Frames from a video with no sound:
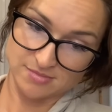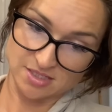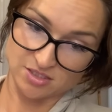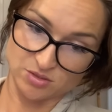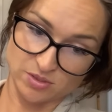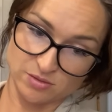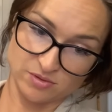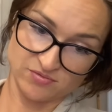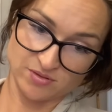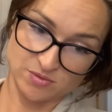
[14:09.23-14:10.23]
I swear
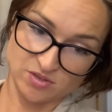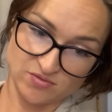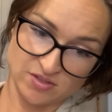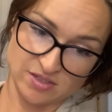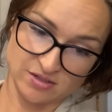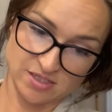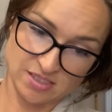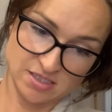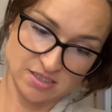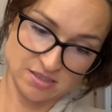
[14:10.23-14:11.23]
one flipped over. There it
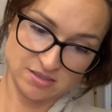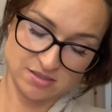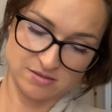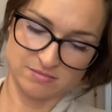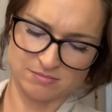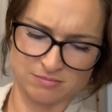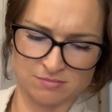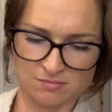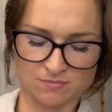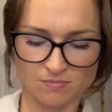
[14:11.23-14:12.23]
is.
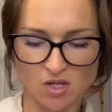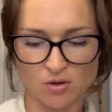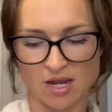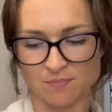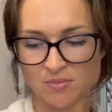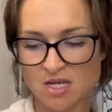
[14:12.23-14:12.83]
Okay.